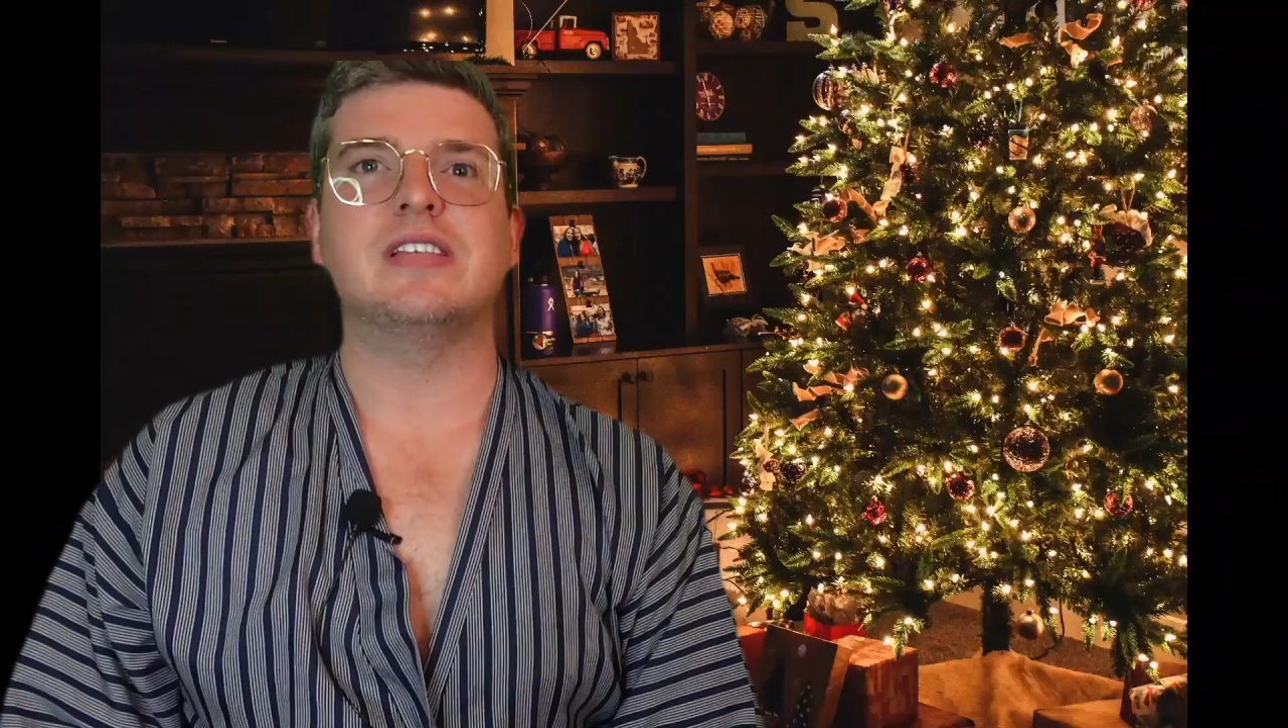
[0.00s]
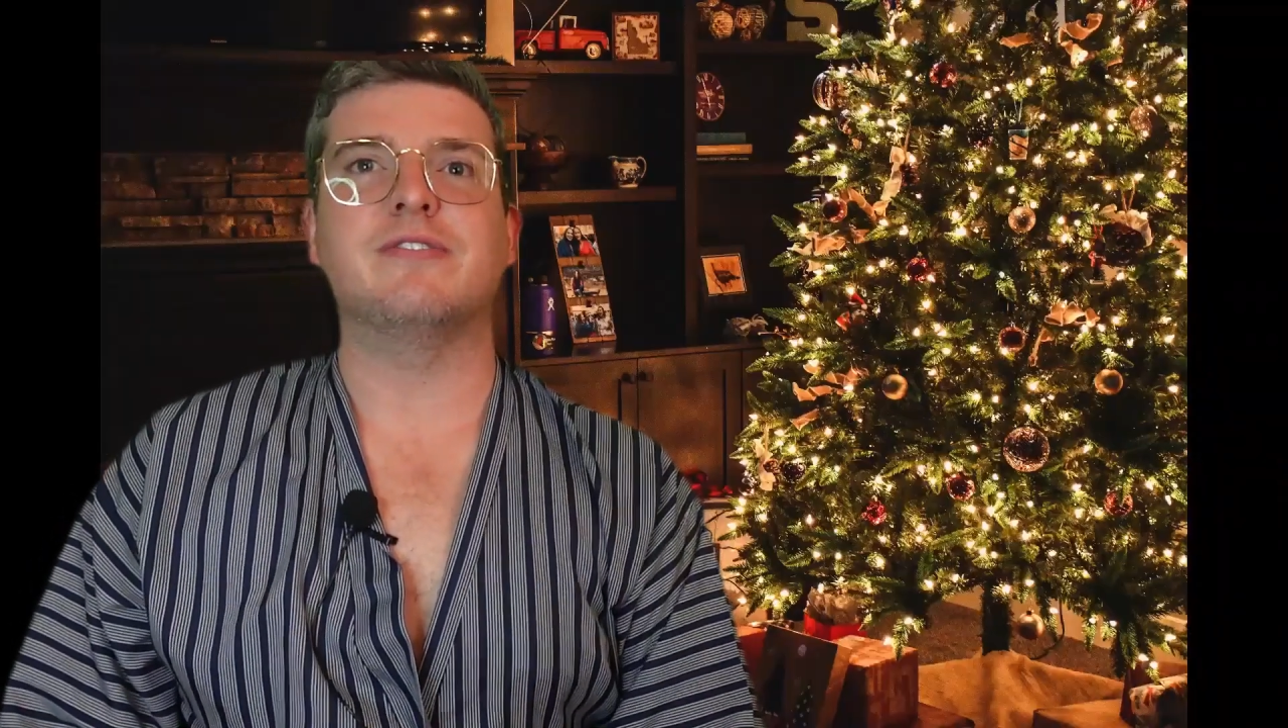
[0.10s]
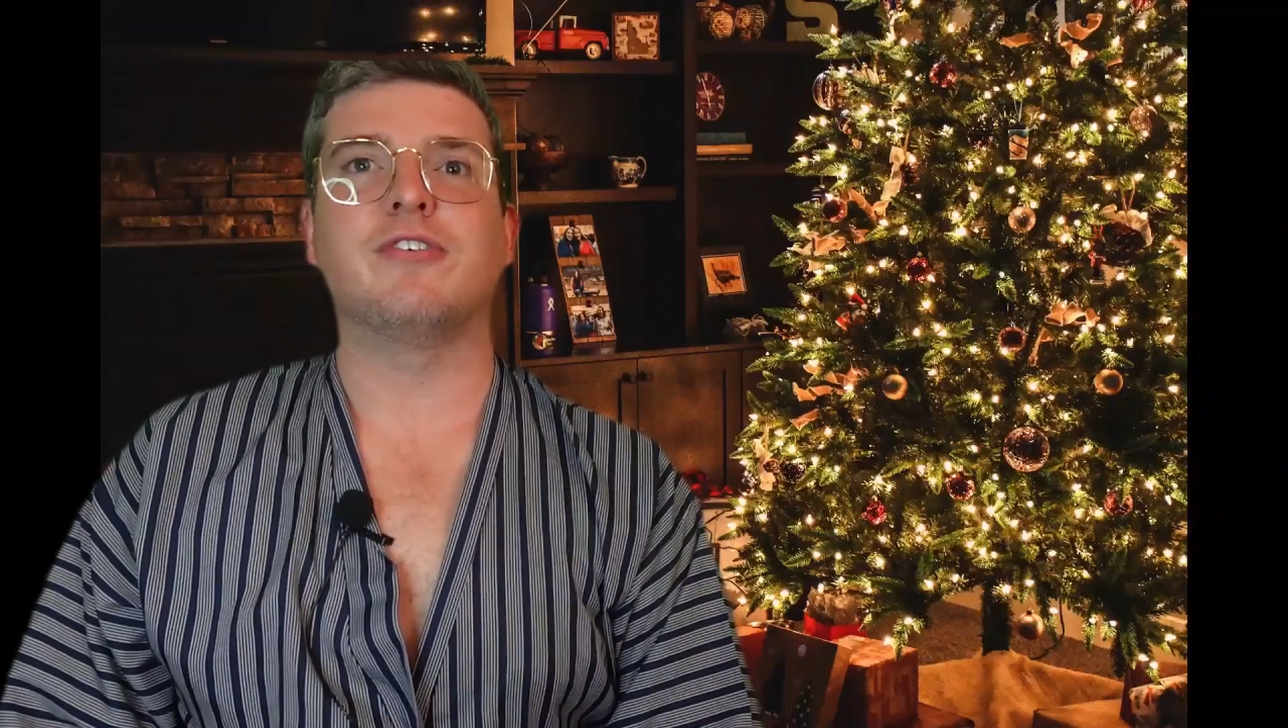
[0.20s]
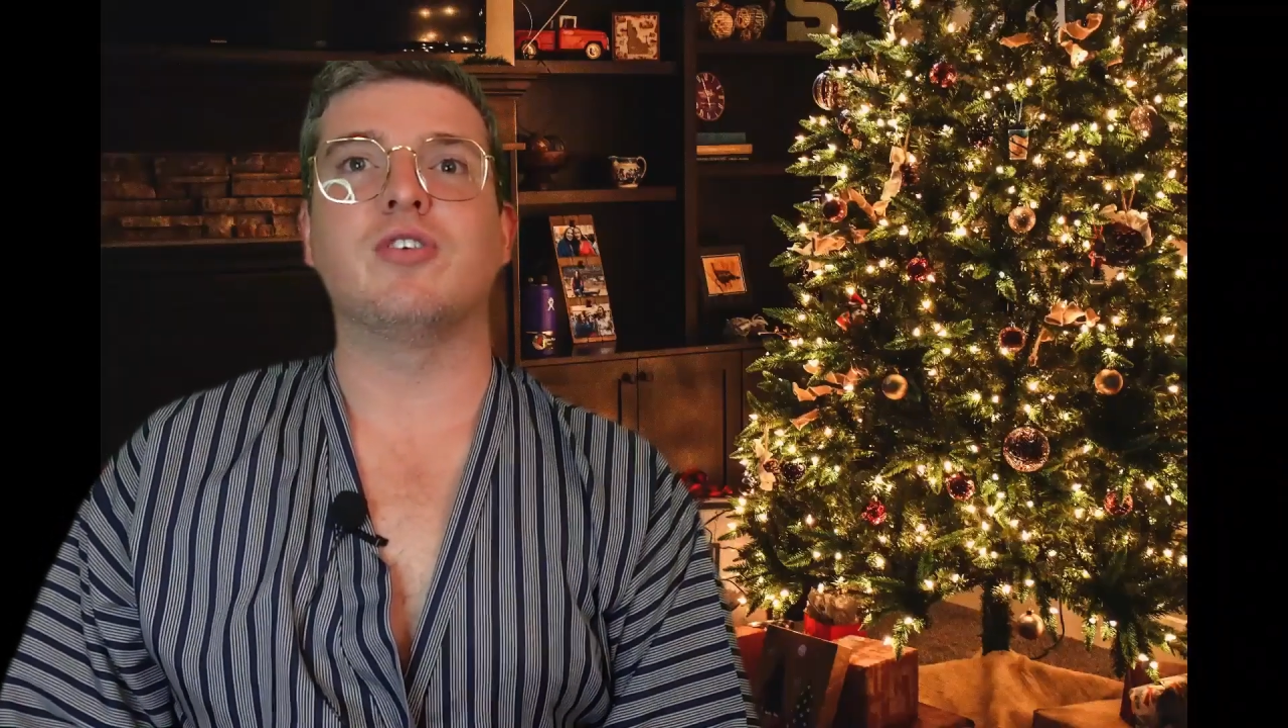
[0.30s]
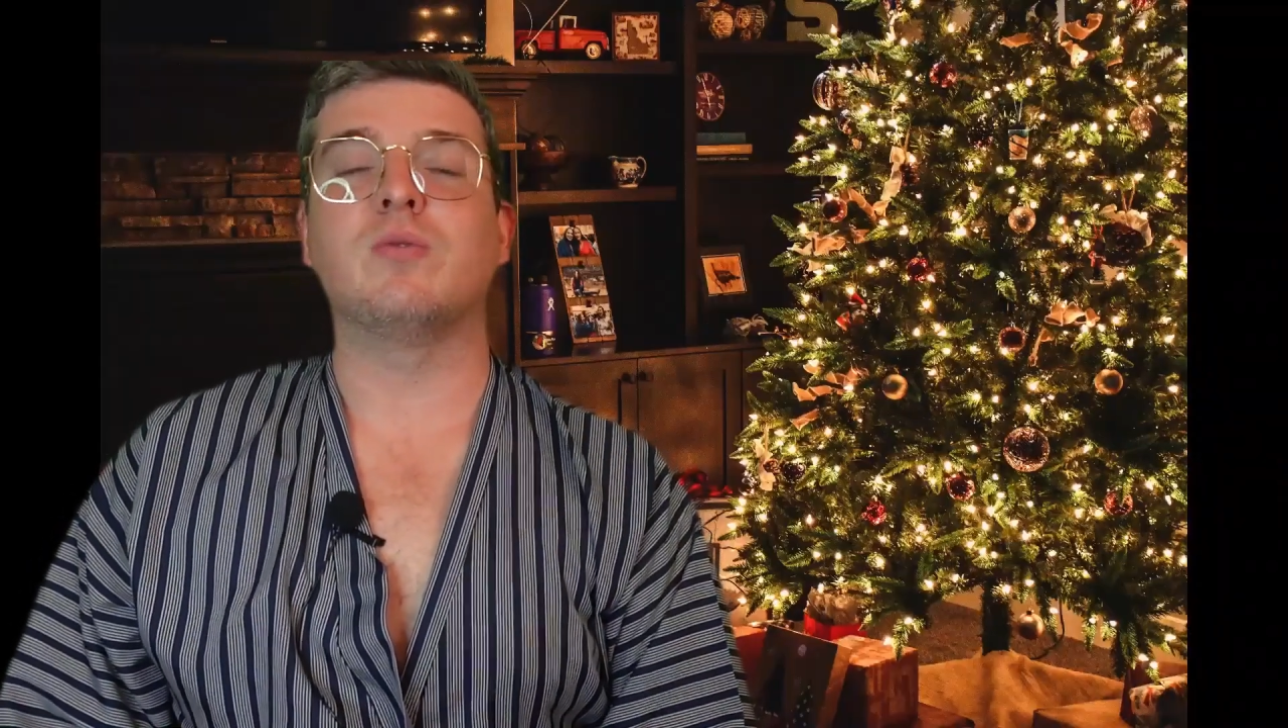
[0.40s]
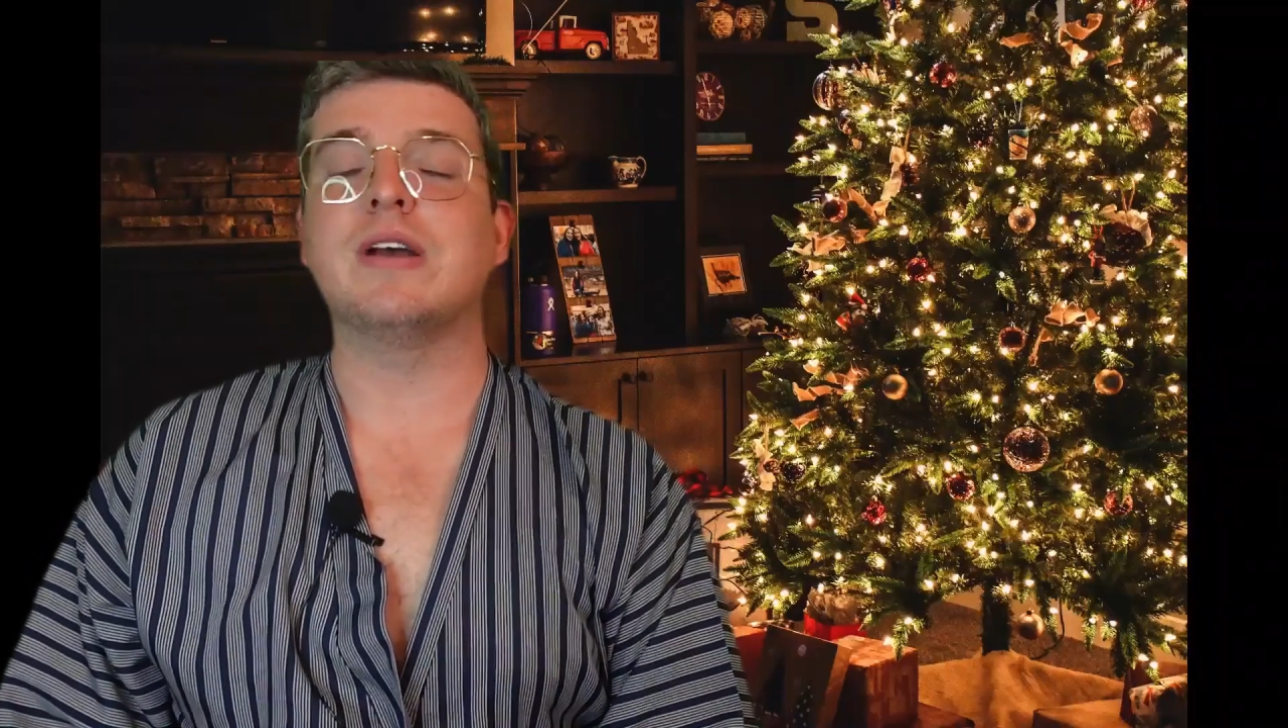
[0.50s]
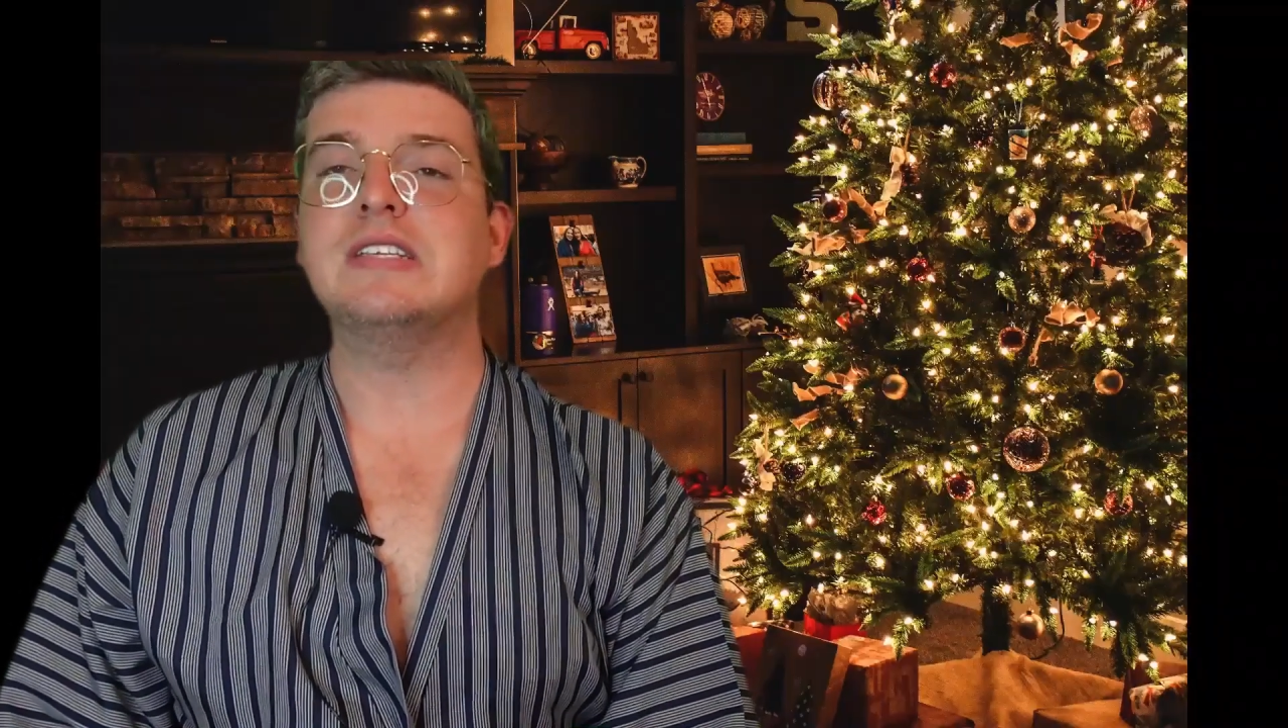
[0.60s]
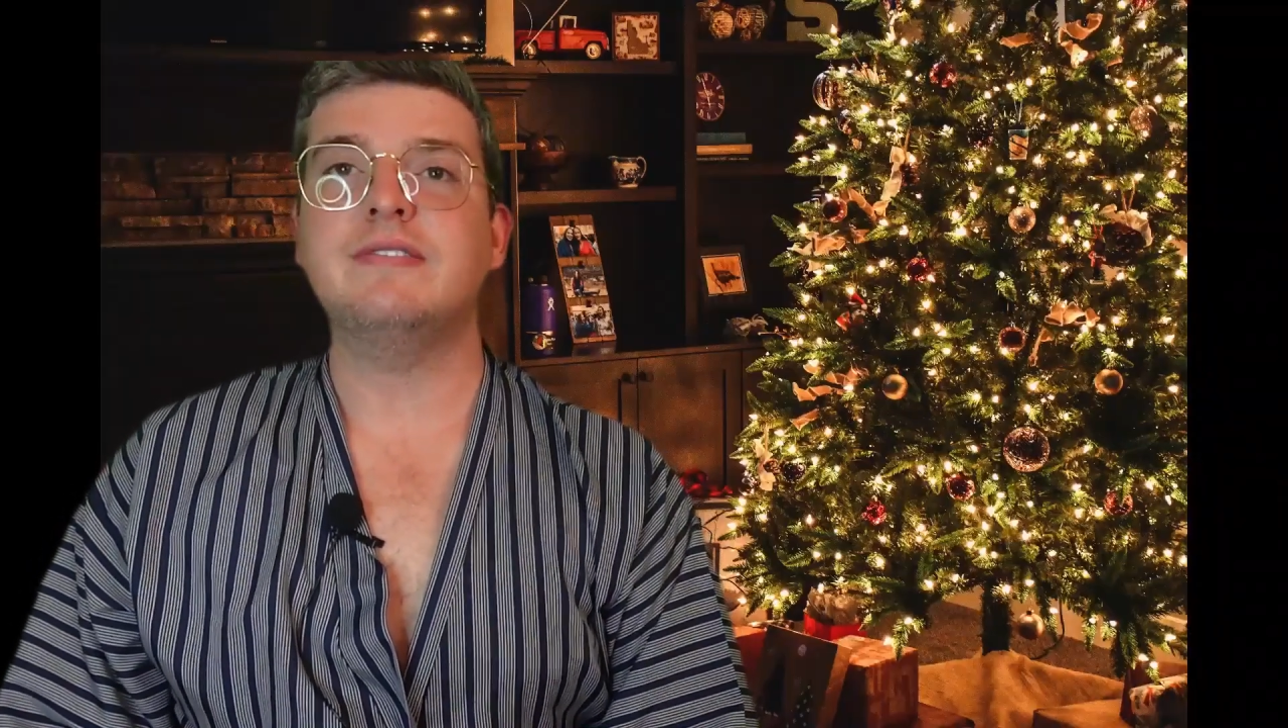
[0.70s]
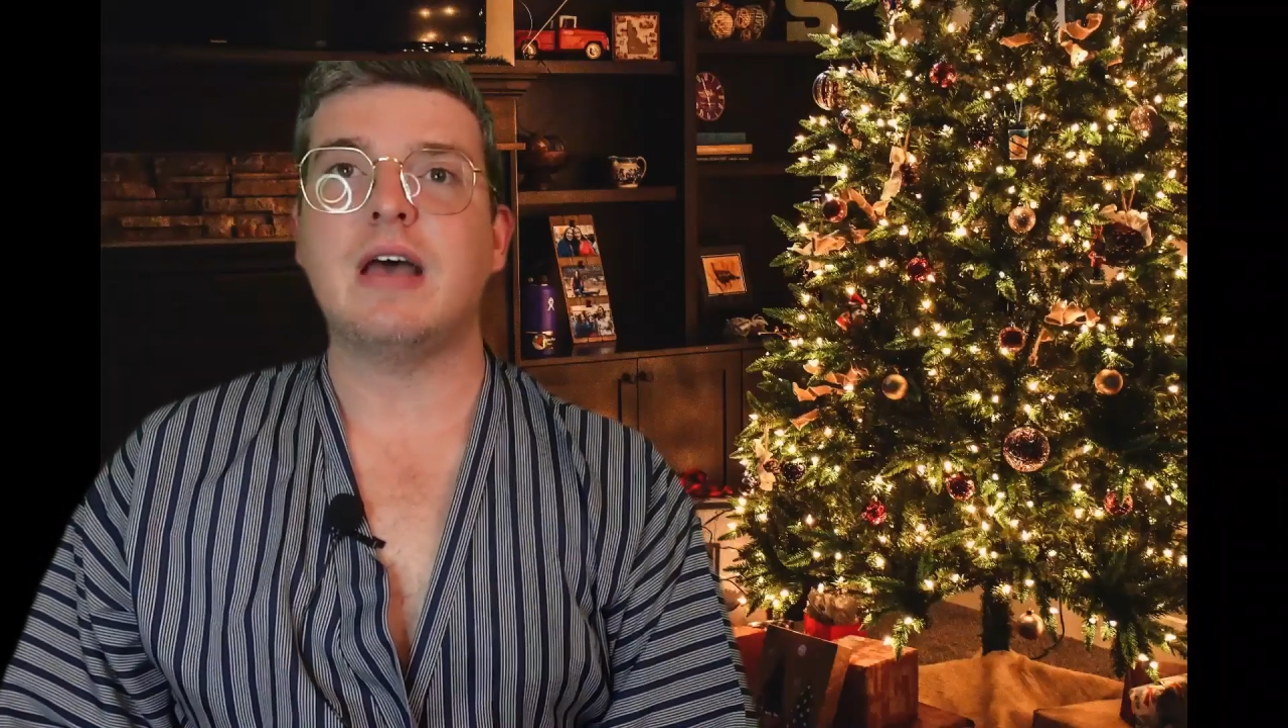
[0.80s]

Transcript: that for the rest of